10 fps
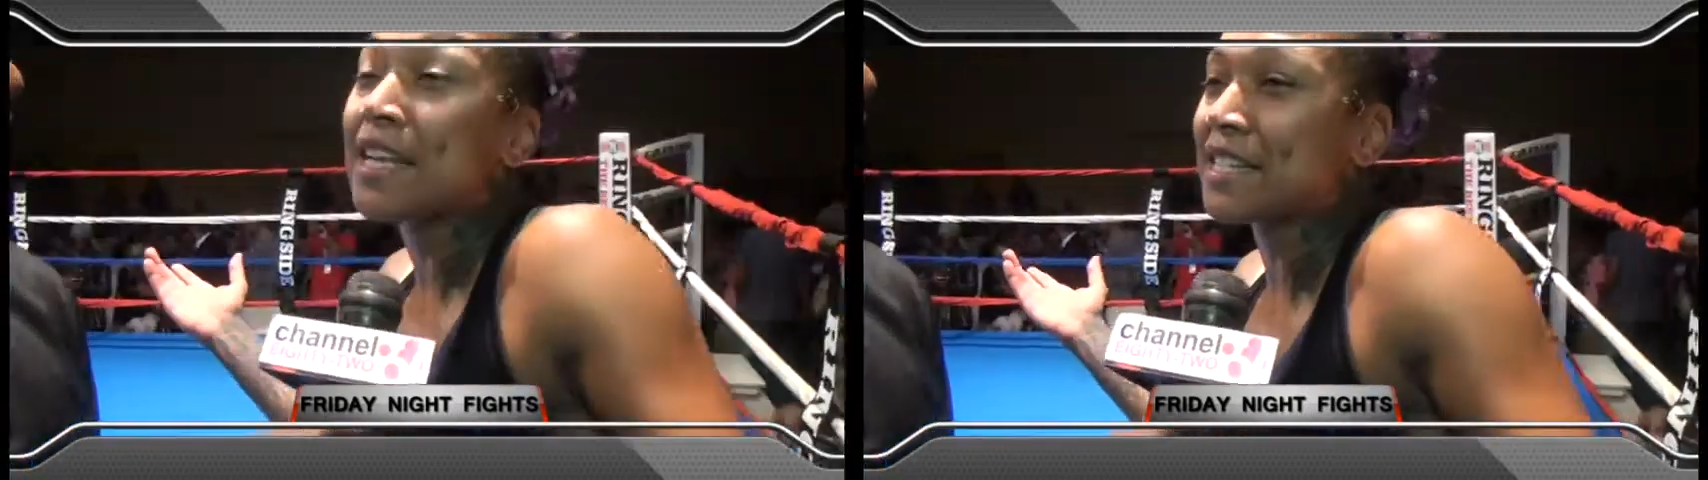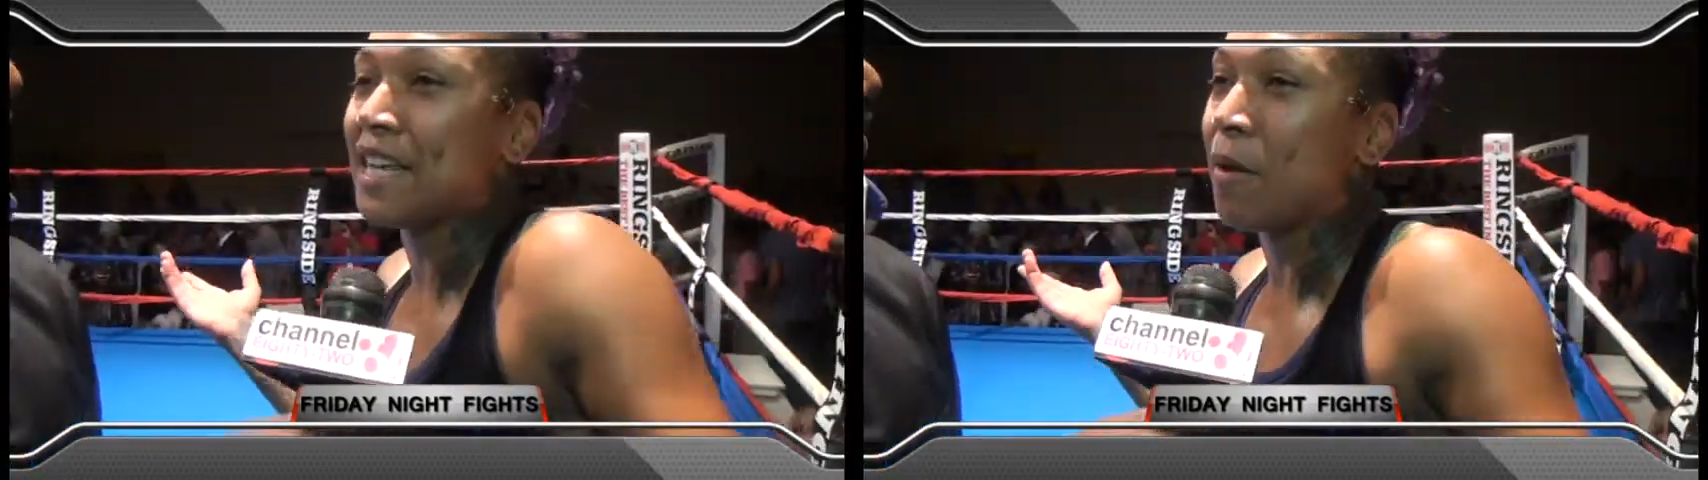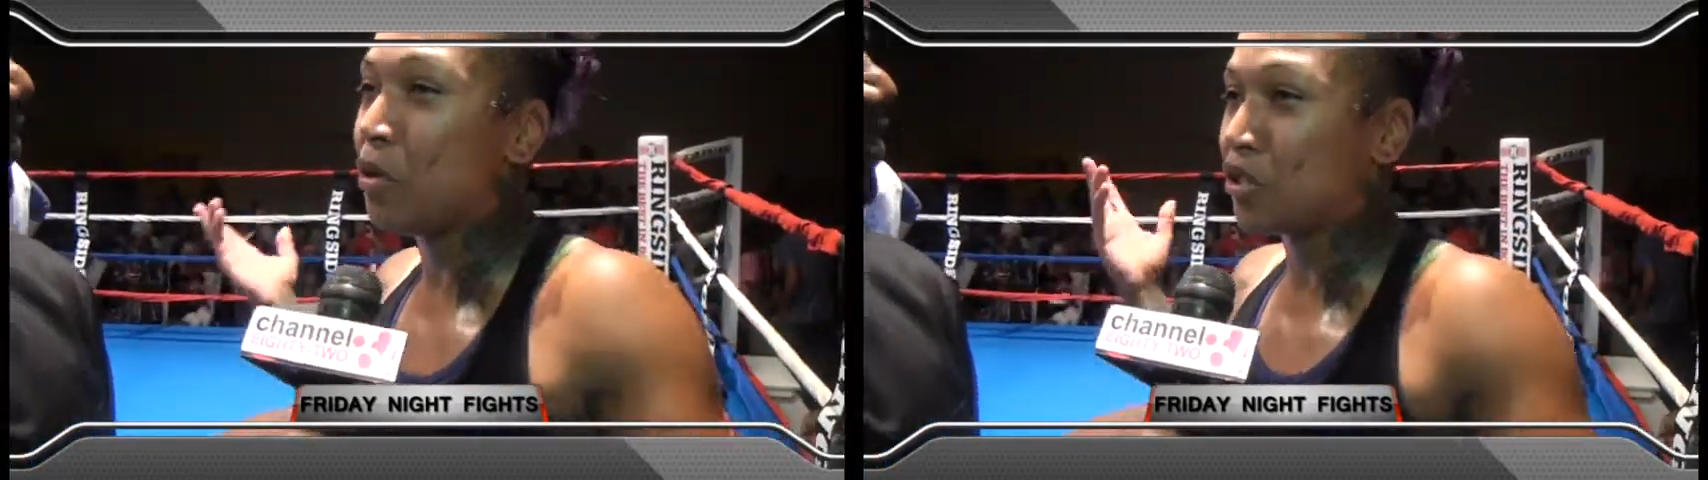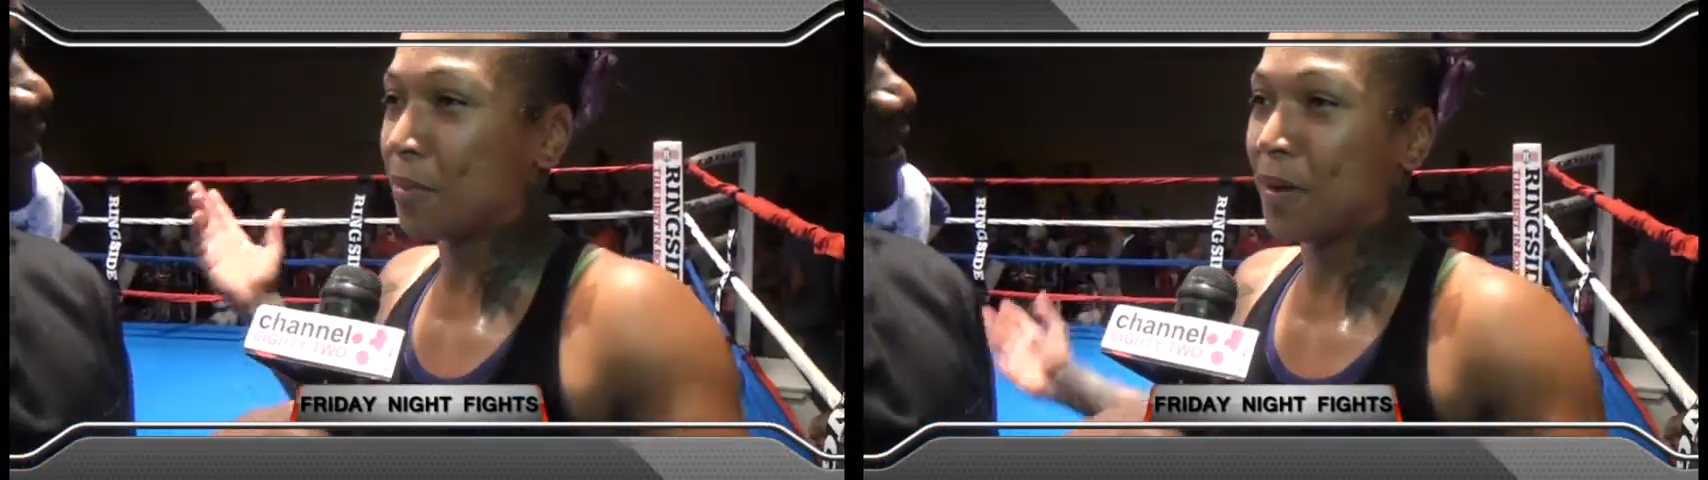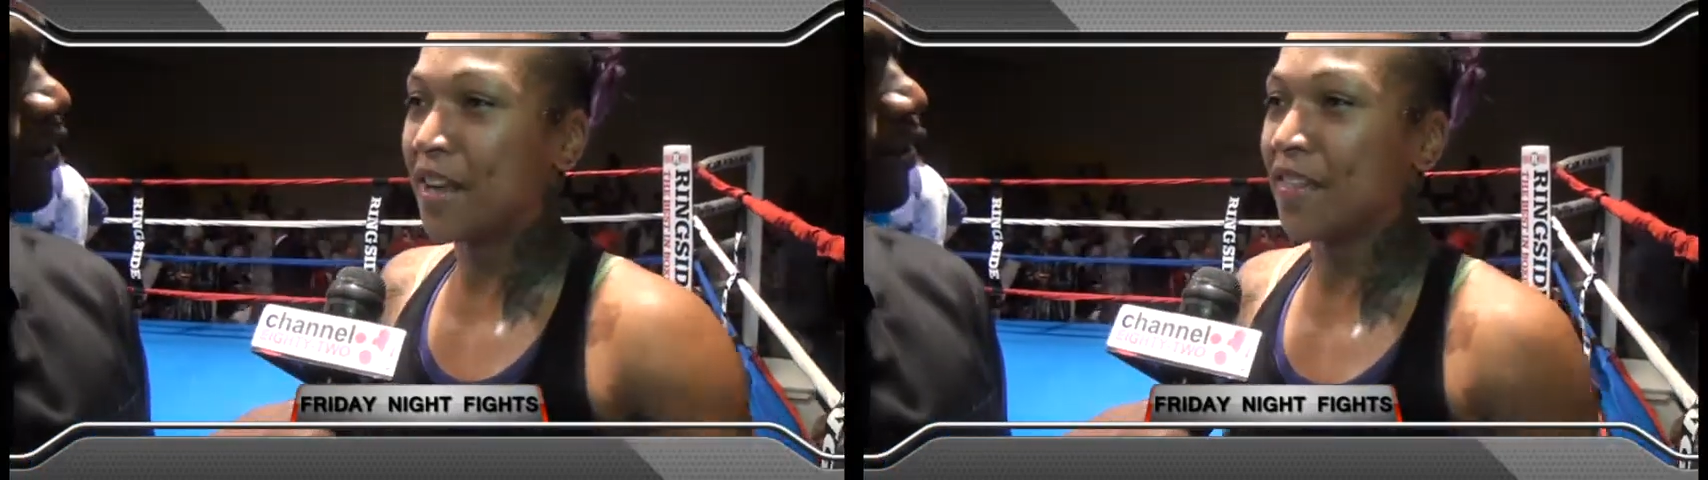honestly, I'm used to
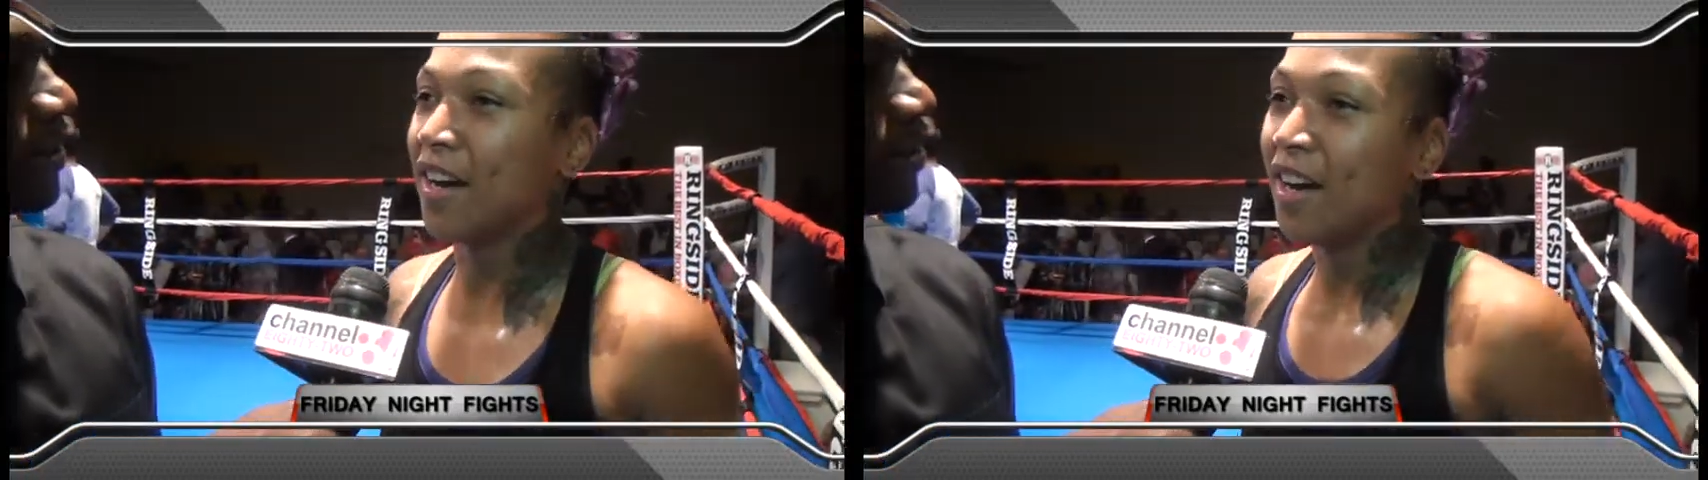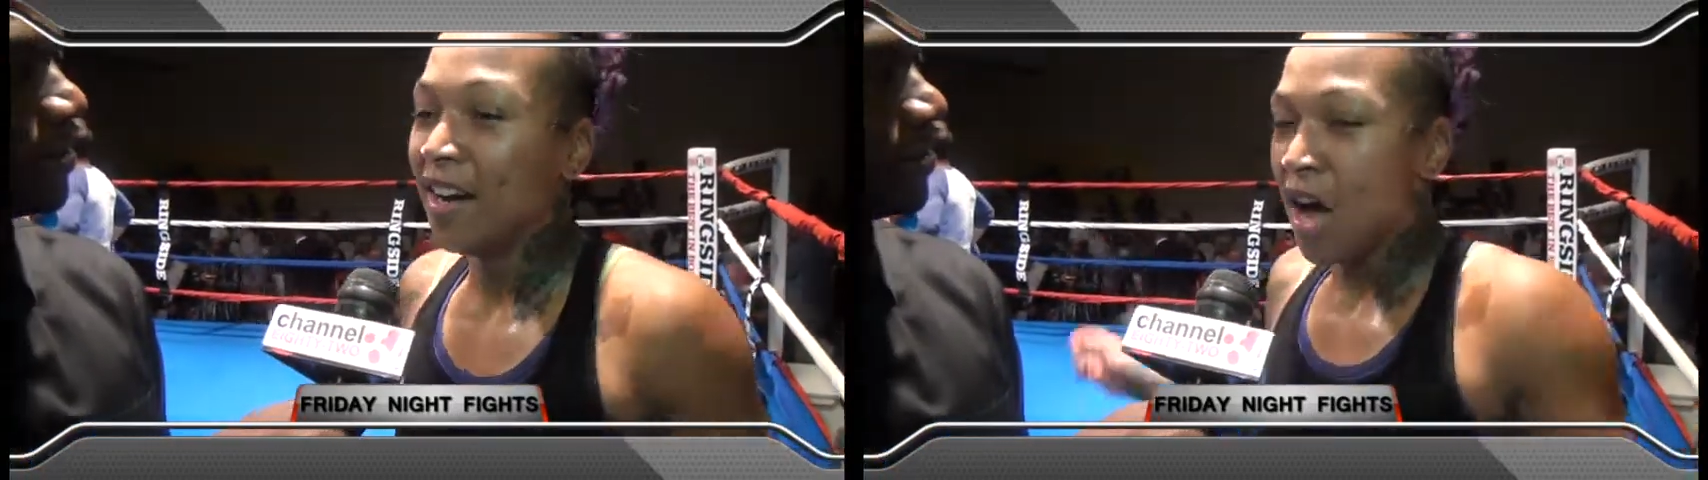being the